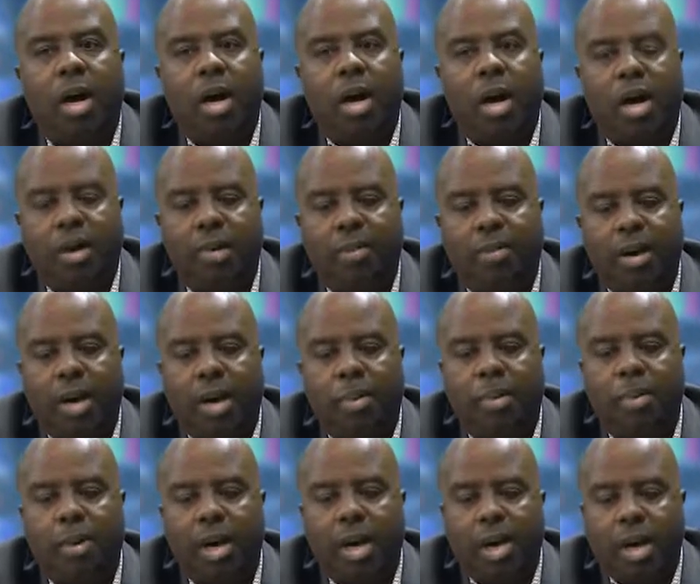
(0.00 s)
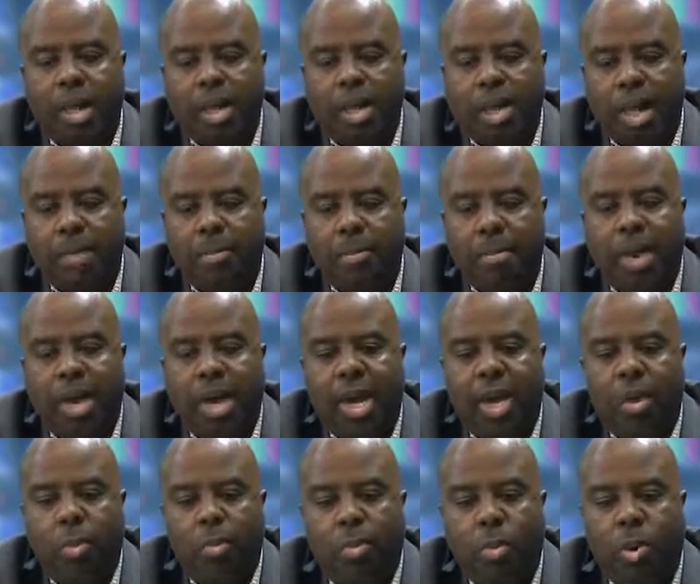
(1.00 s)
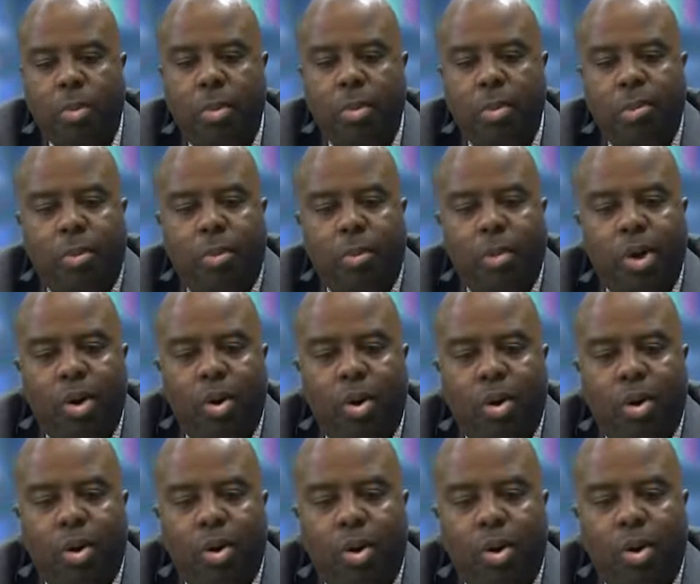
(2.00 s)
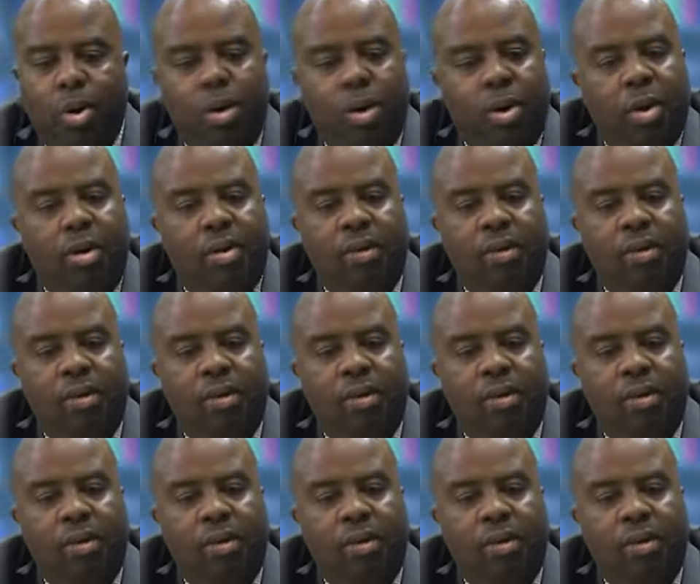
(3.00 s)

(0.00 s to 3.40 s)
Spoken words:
of helping that man, woman, boy, or girl,